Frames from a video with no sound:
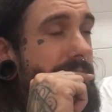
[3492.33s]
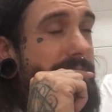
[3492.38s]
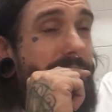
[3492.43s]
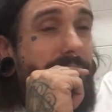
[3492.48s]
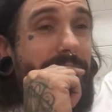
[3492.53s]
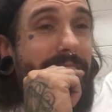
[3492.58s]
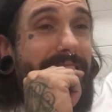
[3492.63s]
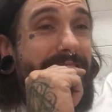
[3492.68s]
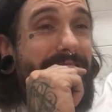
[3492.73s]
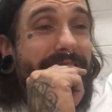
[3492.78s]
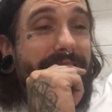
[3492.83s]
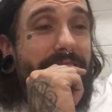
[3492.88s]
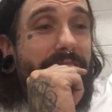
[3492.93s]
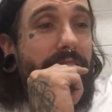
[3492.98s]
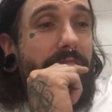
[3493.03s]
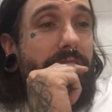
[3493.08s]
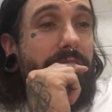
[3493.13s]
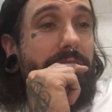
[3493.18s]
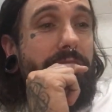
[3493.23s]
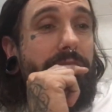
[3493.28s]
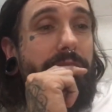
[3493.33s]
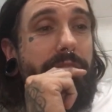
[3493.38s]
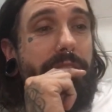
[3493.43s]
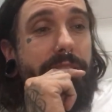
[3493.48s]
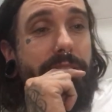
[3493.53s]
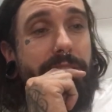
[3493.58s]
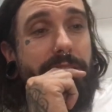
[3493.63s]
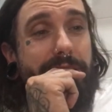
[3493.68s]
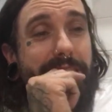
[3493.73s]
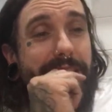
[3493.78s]
I don't actually know.
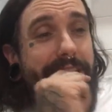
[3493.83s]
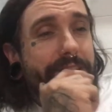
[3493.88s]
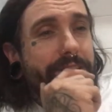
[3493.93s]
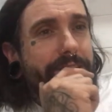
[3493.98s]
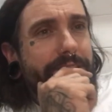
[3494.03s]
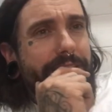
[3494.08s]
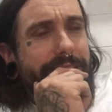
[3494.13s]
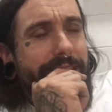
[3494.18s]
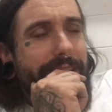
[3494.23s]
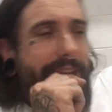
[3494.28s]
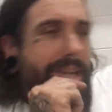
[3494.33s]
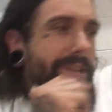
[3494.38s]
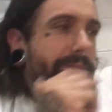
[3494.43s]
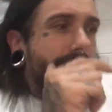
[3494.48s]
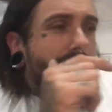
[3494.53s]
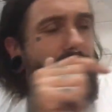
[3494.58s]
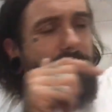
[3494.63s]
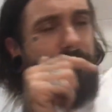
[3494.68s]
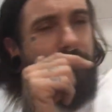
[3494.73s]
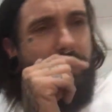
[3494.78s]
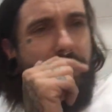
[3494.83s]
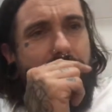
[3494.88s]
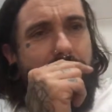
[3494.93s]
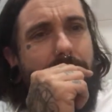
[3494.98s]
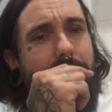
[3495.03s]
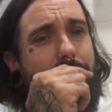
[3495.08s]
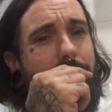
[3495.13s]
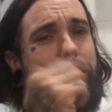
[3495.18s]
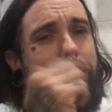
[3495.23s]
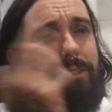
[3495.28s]
It's just a name.
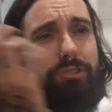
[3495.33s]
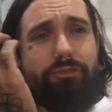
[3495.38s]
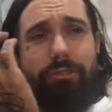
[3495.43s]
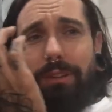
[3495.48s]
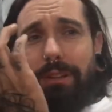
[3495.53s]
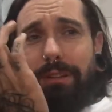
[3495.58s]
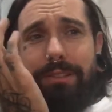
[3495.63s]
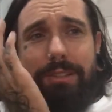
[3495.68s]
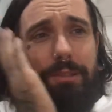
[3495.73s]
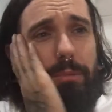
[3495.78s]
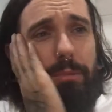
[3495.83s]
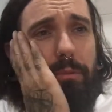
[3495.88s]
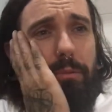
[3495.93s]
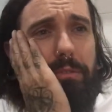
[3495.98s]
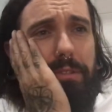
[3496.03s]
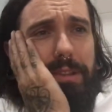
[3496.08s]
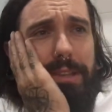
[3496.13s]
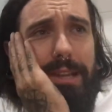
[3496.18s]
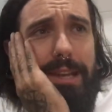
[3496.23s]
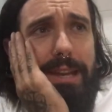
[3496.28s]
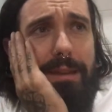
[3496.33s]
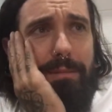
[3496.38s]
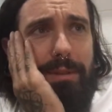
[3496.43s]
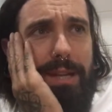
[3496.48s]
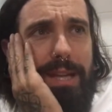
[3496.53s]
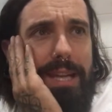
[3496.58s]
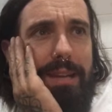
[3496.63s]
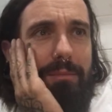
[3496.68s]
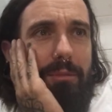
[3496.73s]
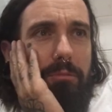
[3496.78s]
I was struggling to come up with a
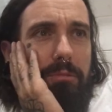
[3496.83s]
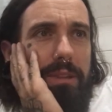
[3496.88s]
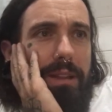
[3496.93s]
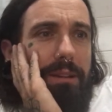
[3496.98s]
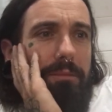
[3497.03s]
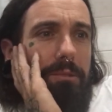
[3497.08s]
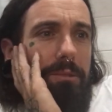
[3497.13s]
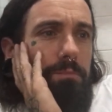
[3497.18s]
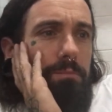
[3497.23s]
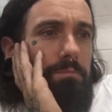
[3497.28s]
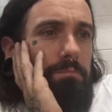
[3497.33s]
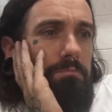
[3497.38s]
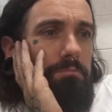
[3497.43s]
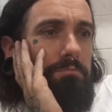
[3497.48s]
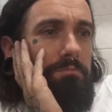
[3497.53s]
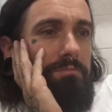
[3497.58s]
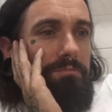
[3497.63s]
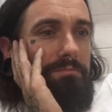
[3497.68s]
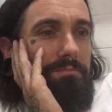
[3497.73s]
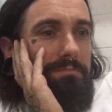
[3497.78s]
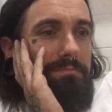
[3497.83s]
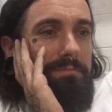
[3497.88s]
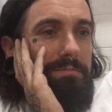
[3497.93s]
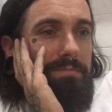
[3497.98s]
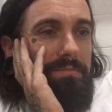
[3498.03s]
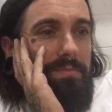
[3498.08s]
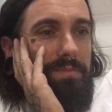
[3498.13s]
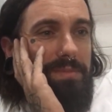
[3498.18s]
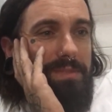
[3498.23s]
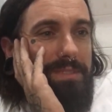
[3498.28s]
name and I came up with that one.
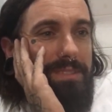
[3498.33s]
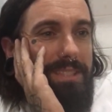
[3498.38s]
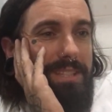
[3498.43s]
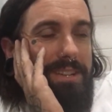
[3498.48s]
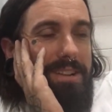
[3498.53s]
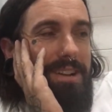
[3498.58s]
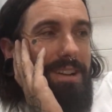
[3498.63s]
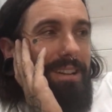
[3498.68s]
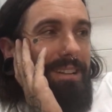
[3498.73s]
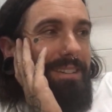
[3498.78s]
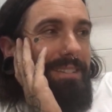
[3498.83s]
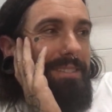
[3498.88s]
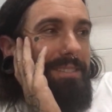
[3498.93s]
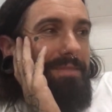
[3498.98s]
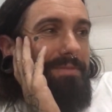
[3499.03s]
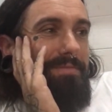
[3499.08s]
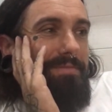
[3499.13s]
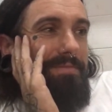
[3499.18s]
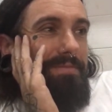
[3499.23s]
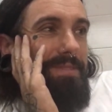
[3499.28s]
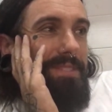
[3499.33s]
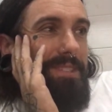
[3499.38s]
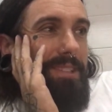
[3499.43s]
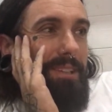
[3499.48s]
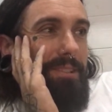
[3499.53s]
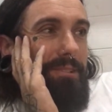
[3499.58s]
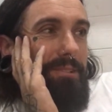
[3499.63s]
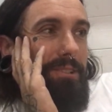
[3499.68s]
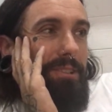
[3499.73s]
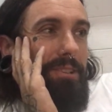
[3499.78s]

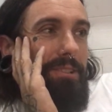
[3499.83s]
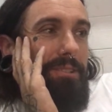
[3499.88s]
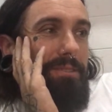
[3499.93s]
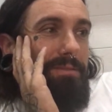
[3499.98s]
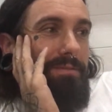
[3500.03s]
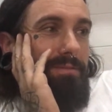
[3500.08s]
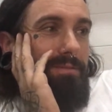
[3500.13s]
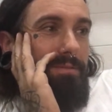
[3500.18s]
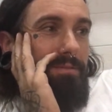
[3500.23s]
So I don't know.